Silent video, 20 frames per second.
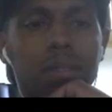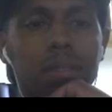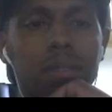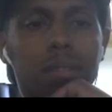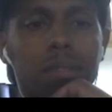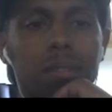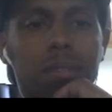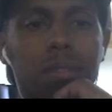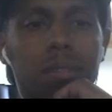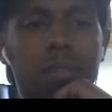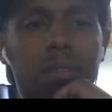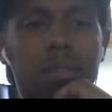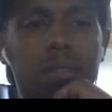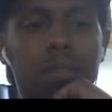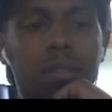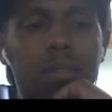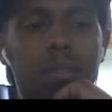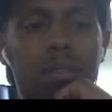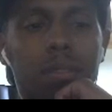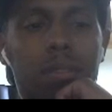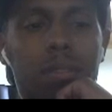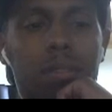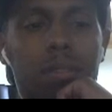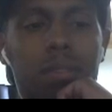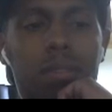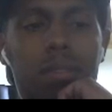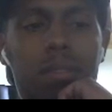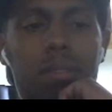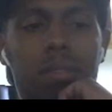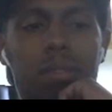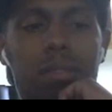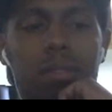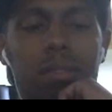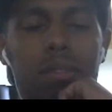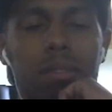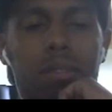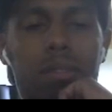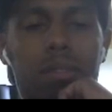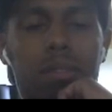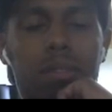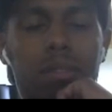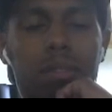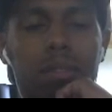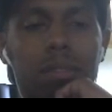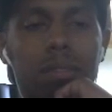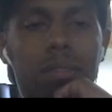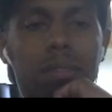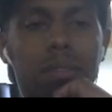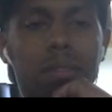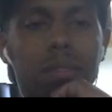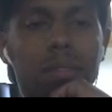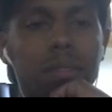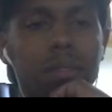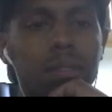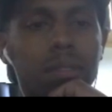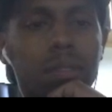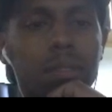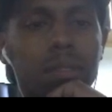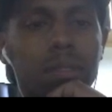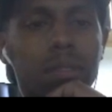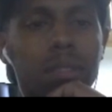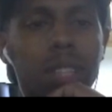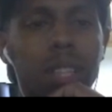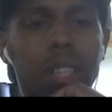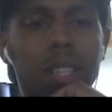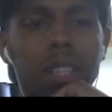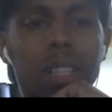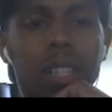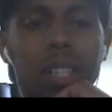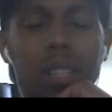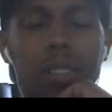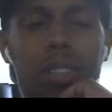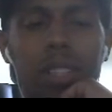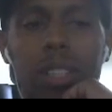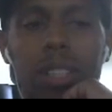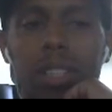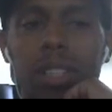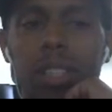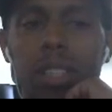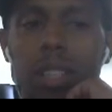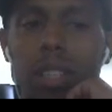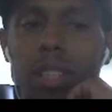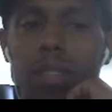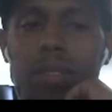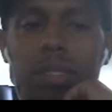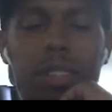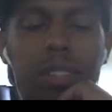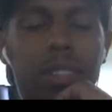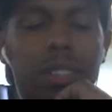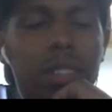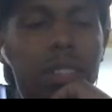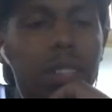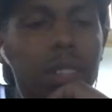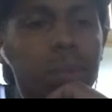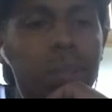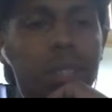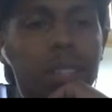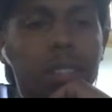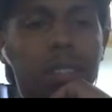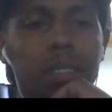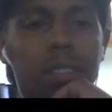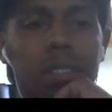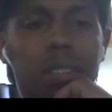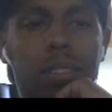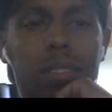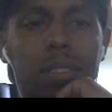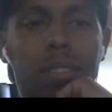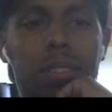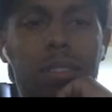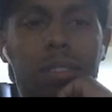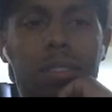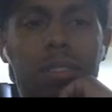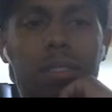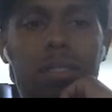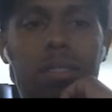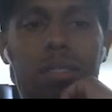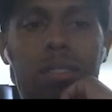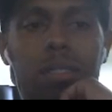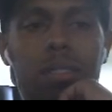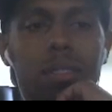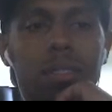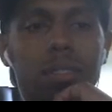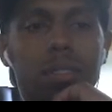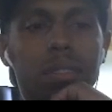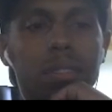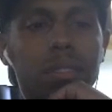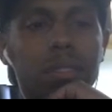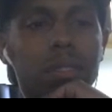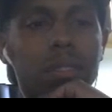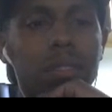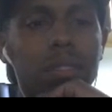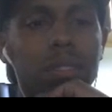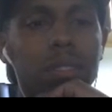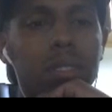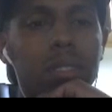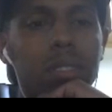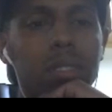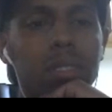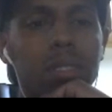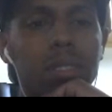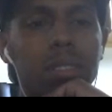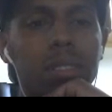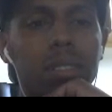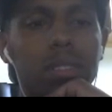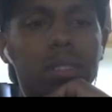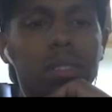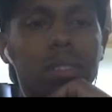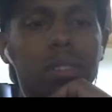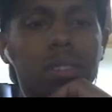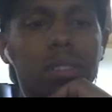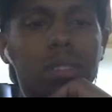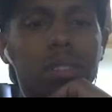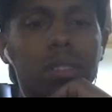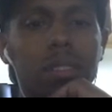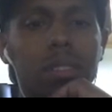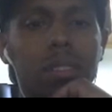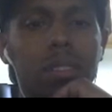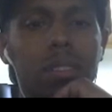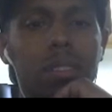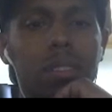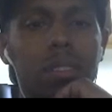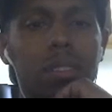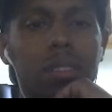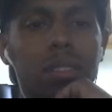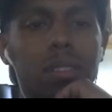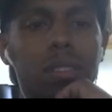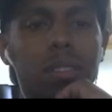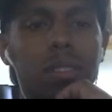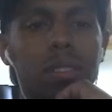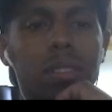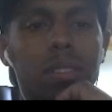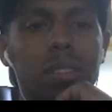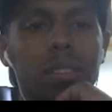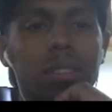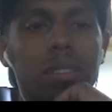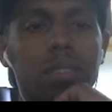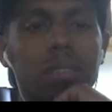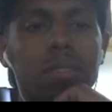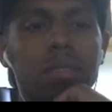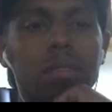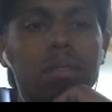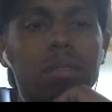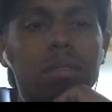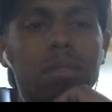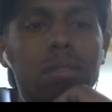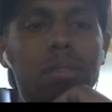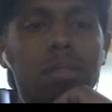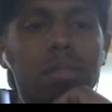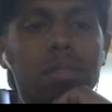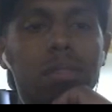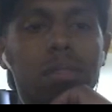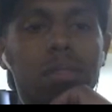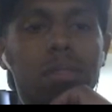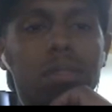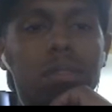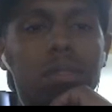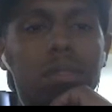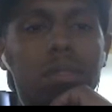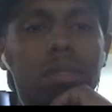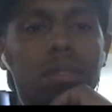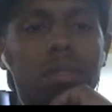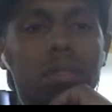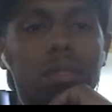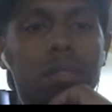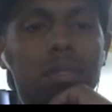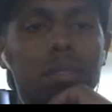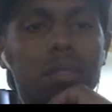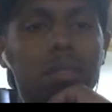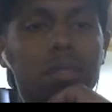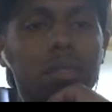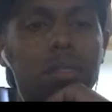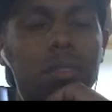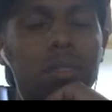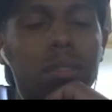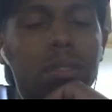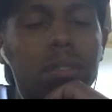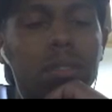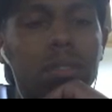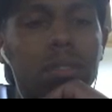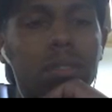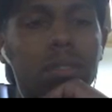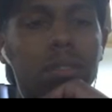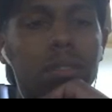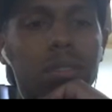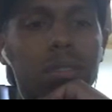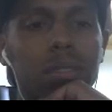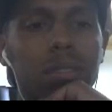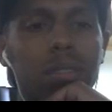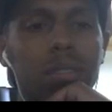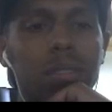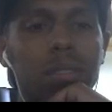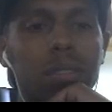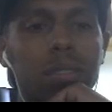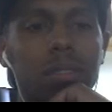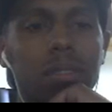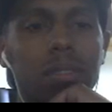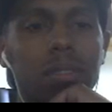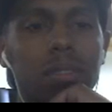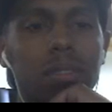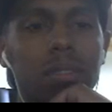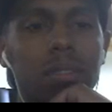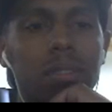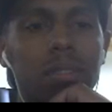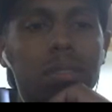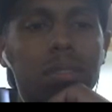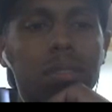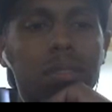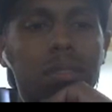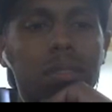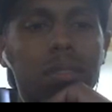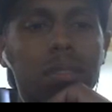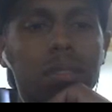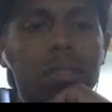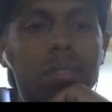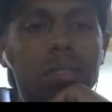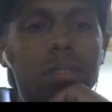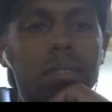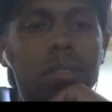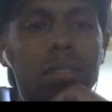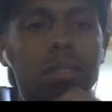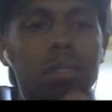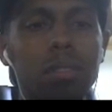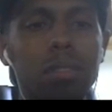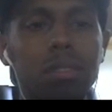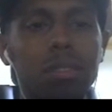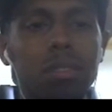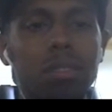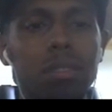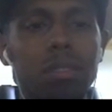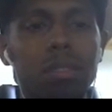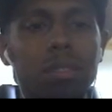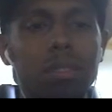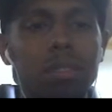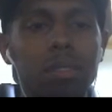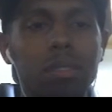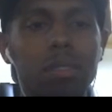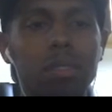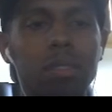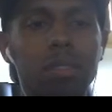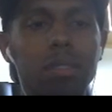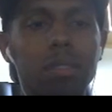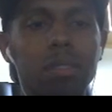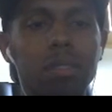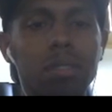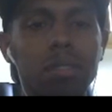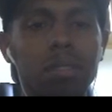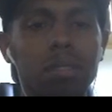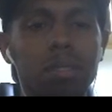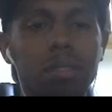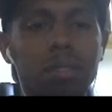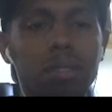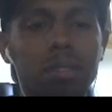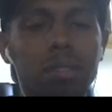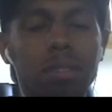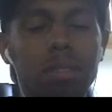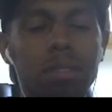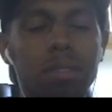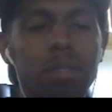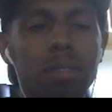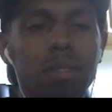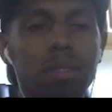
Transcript: it's been up and down. Some have said that it has the game's, on, the game's actually uh, not bad. Copyright claims and things like that. Not sure, but um, if you still have the game, I recommend that you look into getting the DLC for it, as you, then you can just buy it,